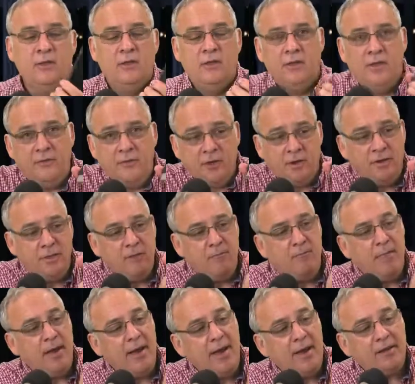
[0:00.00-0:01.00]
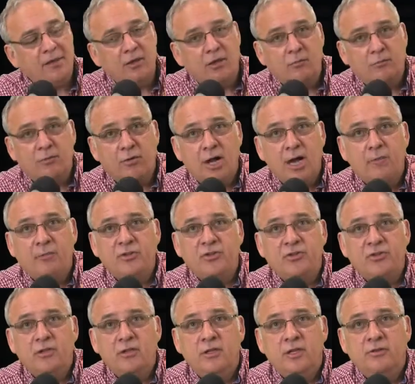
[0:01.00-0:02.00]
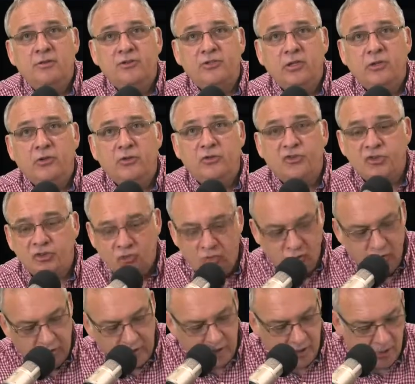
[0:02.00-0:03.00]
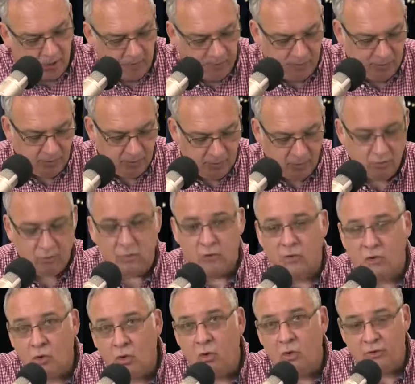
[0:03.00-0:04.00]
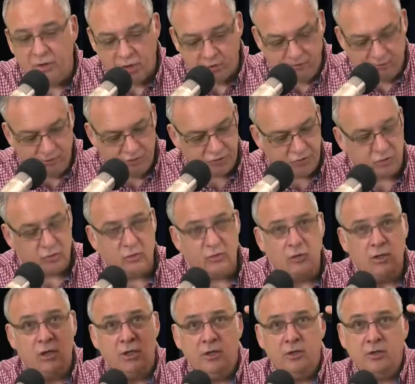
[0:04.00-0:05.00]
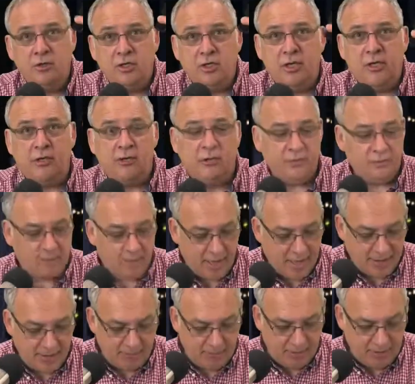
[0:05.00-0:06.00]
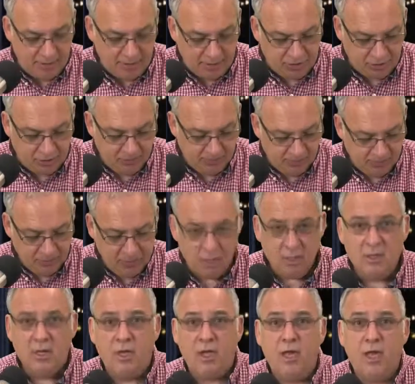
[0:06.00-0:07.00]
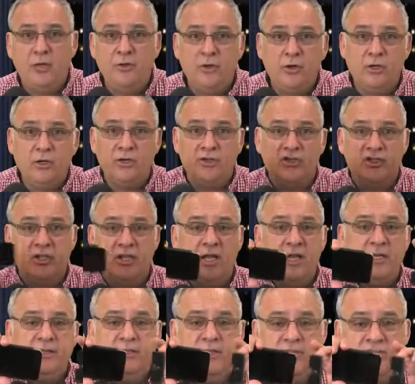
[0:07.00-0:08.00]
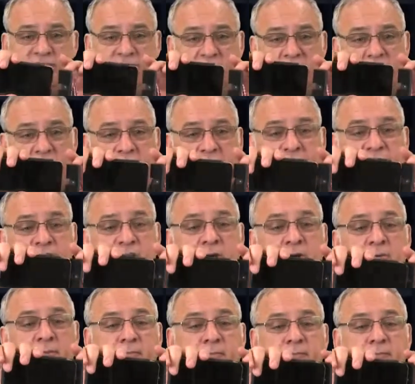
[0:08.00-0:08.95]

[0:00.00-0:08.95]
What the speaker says: and then in the back you can probably see that there's a little screw there, or a hole there for the screw. You take the bottom piece and you're going to slide this in like so.